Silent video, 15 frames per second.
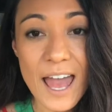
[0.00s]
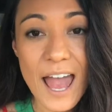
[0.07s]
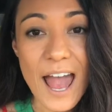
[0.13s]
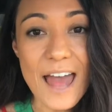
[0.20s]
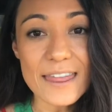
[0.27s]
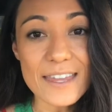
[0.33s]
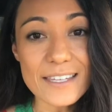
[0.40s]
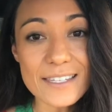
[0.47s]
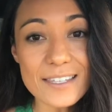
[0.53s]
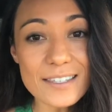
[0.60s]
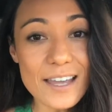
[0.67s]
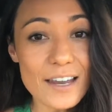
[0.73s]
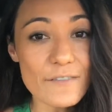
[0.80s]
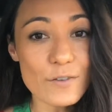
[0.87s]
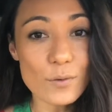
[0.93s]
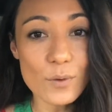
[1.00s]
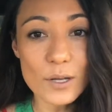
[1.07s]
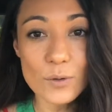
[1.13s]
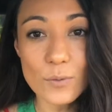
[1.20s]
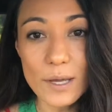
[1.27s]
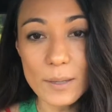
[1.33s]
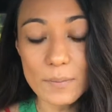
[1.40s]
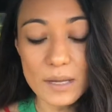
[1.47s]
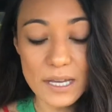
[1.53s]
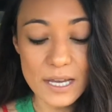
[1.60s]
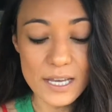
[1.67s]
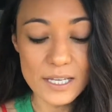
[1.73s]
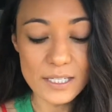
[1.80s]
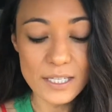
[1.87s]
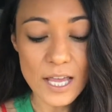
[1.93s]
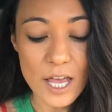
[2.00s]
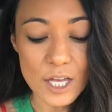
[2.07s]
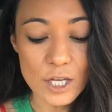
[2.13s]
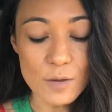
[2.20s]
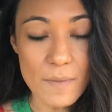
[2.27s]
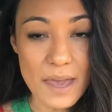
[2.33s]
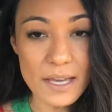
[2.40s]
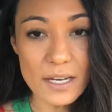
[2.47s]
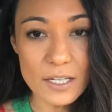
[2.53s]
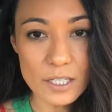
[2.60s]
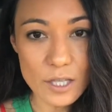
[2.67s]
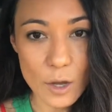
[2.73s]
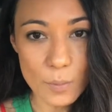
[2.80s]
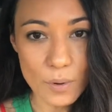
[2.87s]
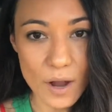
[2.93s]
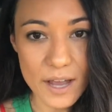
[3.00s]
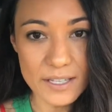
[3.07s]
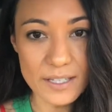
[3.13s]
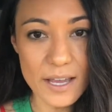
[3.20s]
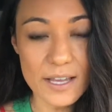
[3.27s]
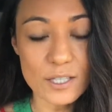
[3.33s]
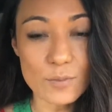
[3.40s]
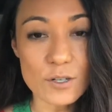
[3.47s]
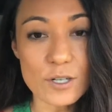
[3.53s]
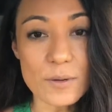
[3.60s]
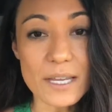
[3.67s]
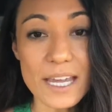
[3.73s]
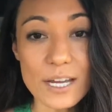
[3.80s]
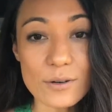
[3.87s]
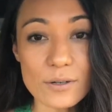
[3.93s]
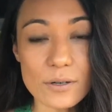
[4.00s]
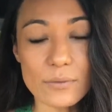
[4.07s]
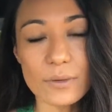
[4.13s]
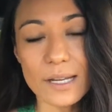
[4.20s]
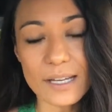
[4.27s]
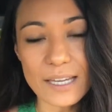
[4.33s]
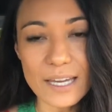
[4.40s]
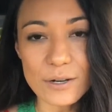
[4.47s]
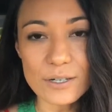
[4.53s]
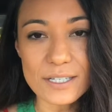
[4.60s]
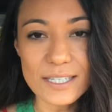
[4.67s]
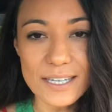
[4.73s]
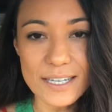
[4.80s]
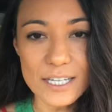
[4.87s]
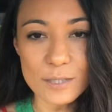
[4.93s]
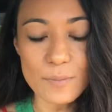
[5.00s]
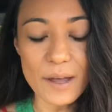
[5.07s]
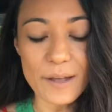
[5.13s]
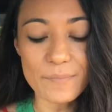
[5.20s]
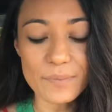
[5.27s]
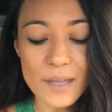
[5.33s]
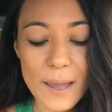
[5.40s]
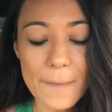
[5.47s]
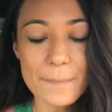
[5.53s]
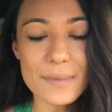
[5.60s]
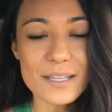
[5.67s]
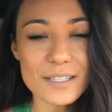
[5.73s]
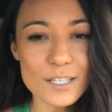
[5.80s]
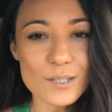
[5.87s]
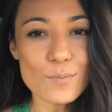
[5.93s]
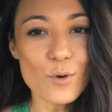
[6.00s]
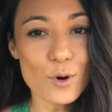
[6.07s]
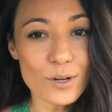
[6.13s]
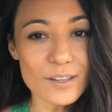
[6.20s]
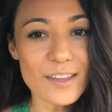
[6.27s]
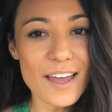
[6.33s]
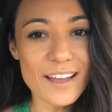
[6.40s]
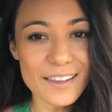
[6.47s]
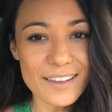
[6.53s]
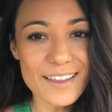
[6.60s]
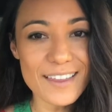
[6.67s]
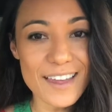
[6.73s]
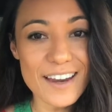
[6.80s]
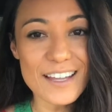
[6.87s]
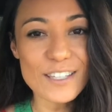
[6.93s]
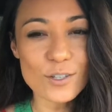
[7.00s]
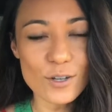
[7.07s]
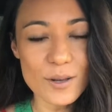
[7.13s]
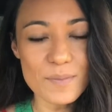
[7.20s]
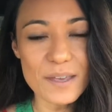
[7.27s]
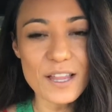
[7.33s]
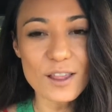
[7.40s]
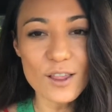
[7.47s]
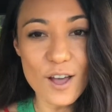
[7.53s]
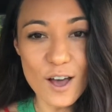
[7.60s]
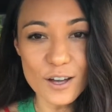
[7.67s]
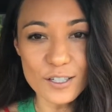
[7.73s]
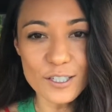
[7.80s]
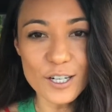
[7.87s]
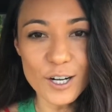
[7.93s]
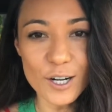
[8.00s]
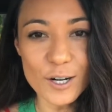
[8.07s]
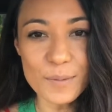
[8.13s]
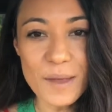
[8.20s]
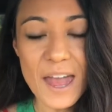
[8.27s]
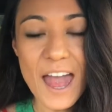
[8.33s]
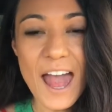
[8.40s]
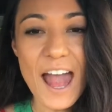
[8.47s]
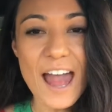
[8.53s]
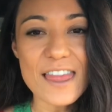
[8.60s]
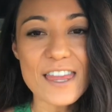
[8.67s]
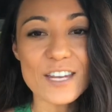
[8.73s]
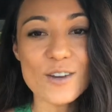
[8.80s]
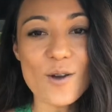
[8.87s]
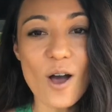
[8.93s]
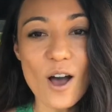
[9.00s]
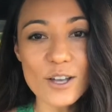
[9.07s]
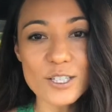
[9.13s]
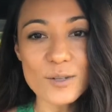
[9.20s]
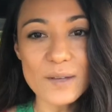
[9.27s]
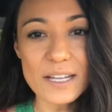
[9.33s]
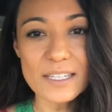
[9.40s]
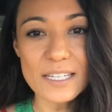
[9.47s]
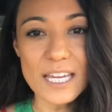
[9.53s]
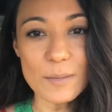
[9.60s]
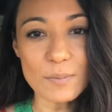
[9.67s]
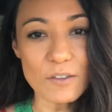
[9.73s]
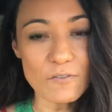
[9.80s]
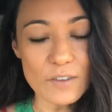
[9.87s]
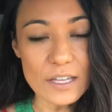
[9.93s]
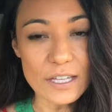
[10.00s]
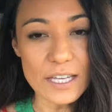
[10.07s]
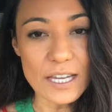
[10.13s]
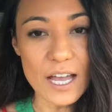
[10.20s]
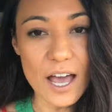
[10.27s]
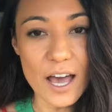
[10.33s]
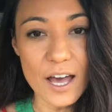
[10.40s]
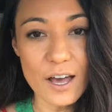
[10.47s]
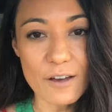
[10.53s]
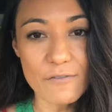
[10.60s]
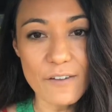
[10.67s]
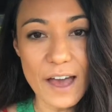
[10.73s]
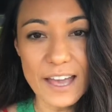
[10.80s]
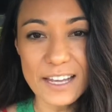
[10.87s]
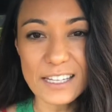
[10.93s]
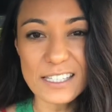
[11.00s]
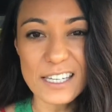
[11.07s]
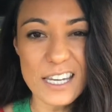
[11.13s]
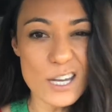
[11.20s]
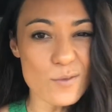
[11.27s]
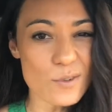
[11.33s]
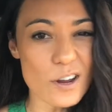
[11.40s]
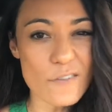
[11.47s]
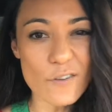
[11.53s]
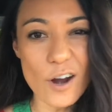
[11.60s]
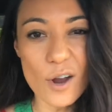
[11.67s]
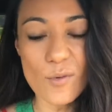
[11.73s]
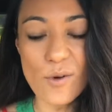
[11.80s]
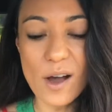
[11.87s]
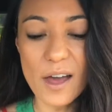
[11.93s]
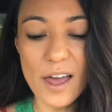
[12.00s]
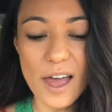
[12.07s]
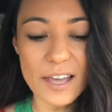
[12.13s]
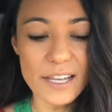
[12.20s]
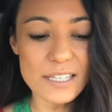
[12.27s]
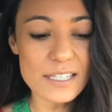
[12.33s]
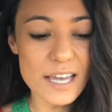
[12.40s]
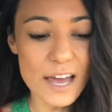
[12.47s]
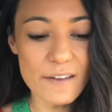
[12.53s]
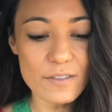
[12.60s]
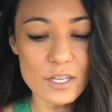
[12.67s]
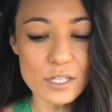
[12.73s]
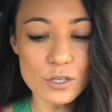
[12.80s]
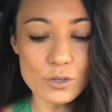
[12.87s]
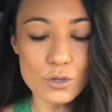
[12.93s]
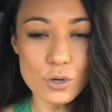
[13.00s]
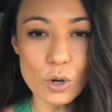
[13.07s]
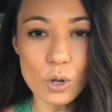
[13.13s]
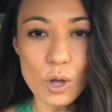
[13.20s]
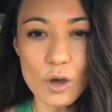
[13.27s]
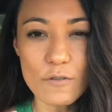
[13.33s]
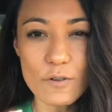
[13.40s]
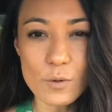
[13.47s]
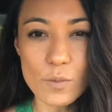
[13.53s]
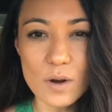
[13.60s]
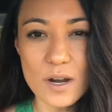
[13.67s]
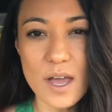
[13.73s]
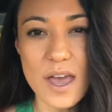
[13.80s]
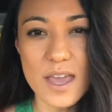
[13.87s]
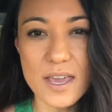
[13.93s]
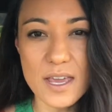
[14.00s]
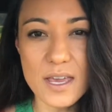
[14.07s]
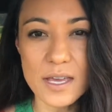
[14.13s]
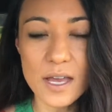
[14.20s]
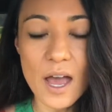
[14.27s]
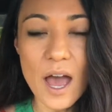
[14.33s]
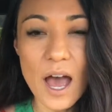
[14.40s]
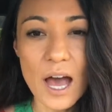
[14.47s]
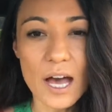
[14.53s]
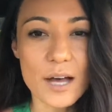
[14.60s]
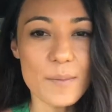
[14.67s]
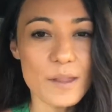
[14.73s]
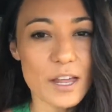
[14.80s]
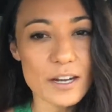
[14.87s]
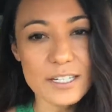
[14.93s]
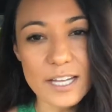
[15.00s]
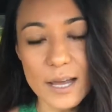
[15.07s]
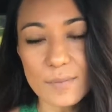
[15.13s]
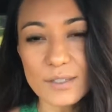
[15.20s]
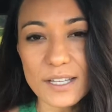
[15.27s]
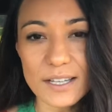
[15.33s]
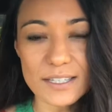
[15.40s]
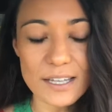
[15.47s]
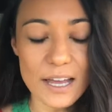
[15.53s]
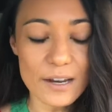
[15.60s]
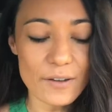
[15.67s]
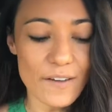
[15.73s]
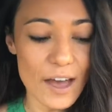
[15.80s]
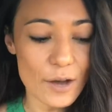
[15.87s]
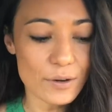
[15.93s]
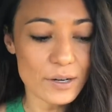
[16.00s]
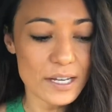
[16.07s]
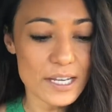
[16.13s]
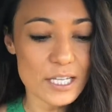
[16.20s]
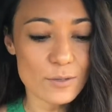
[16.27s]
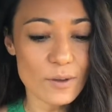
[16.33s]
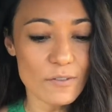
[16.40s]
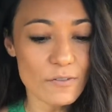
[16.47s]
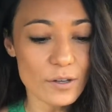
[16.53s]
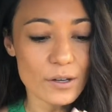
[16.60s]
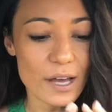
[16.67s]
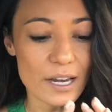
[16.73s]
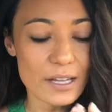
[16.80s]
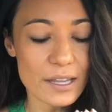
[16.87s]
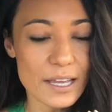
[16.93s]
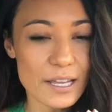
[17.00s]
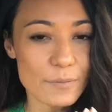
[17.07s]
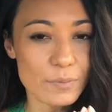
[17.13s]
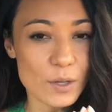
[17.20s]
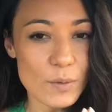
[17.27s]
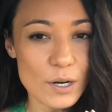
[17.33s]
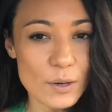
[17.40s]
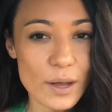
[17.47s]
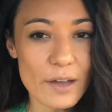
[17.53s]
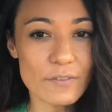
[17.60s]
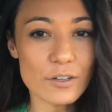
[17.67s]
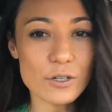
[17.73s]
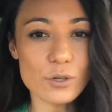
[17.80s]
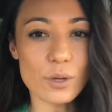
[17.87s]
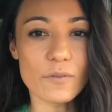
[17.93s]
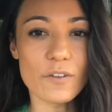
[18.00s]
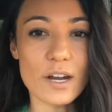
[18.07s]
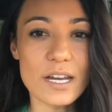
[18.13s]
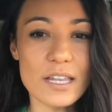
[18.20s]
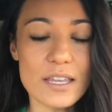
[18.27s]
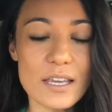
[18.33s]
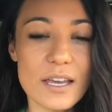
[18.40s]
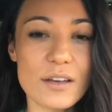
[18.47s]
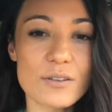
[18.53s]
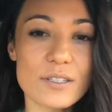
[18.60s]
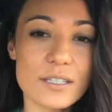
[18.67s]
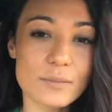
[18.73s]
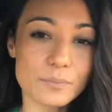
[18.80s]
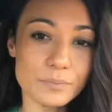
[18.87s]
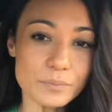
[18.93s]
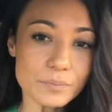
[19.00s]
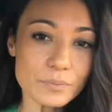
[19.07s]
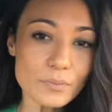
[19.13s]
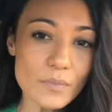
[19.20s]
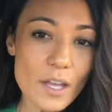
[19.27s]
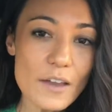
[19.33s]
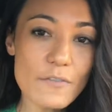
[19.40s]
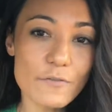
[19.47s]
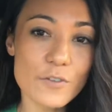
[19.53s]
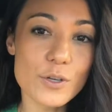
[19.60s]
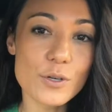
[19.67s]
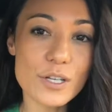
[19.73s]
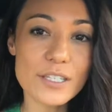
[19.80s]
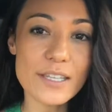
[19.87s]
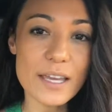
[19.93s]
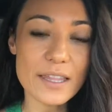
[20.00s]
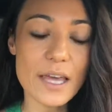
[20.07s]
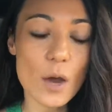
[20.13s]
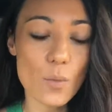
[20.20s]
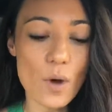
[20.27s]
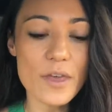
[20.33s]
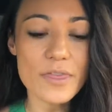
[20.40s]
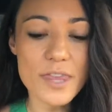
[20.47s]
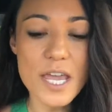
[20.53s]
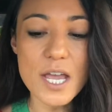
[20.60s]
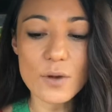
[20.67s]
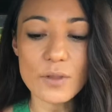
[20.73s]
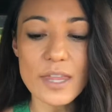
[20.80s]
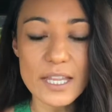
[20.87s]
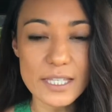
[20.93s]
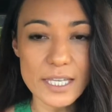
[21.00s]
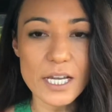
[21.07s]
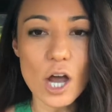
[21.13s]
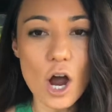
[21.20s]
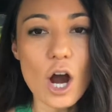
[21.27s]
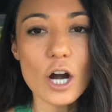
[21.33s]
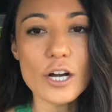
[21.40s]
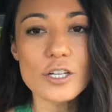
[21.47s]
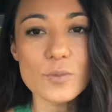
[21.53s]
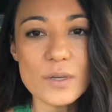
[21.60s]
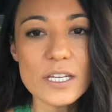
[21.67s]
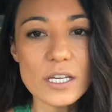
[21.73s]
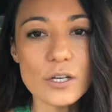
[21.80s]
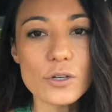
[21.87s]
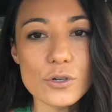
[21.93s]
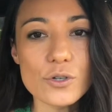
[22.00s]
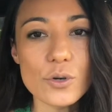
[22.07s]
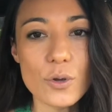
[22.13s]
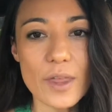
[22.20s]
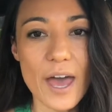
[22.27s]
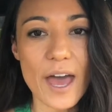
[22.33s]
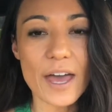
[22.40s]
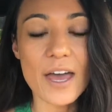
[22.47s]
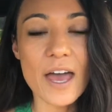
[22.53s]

And this is kind of a win-win, because you make it a slow process, which not guarantees, but means it's more likely that it's going to be long-term. And then you also get to keep the feeling of, I get to eat whatever I want. I get to have this control over what I eat. A lot of times that's kind of how it is. We feel kind of like we don't have control over anything else, and food is like that one thing that's like ours. We can control that.